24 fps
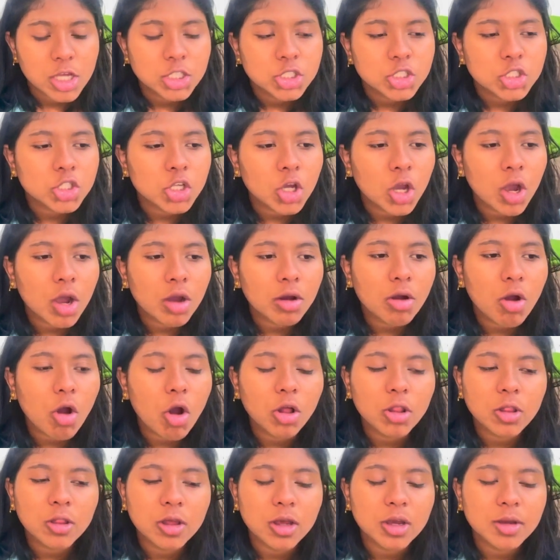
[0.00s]
So
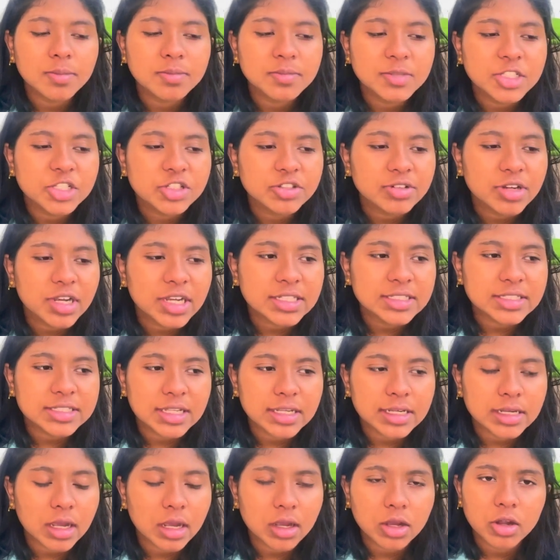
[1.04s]
all meteorites
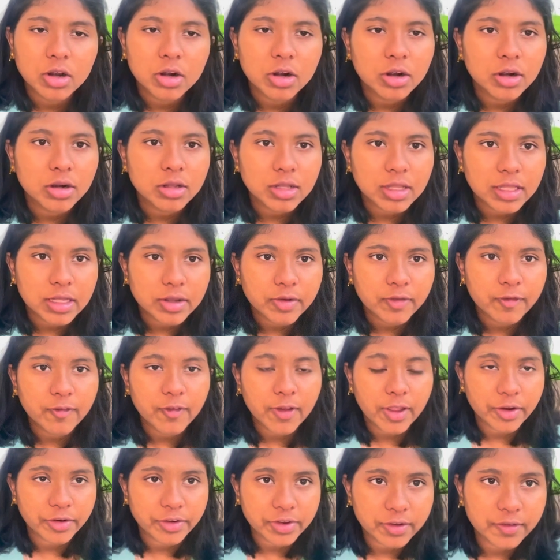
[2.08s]
like occur like
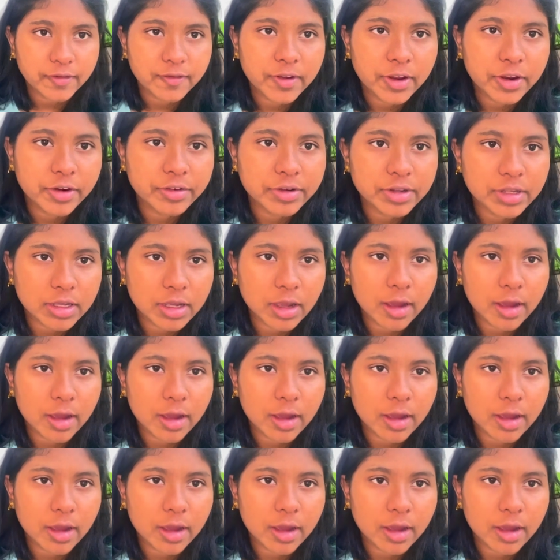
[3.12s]
very very